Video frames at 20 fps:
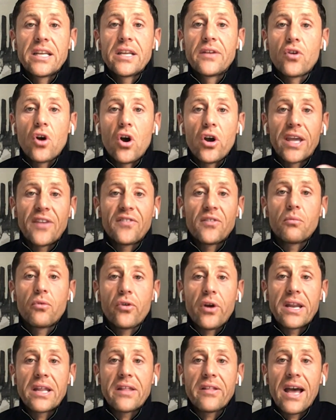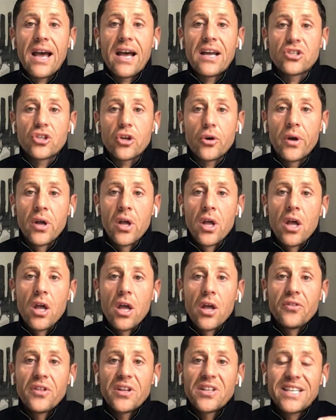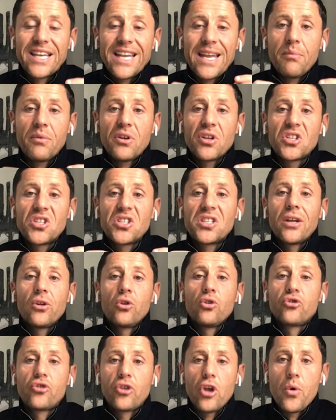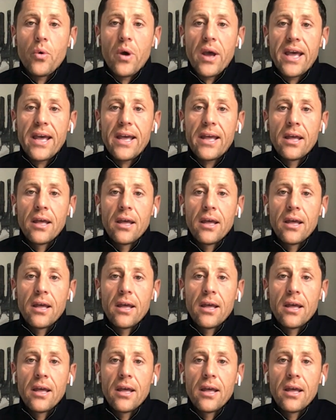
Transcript: You've got to give them credit there. So the team can still do it.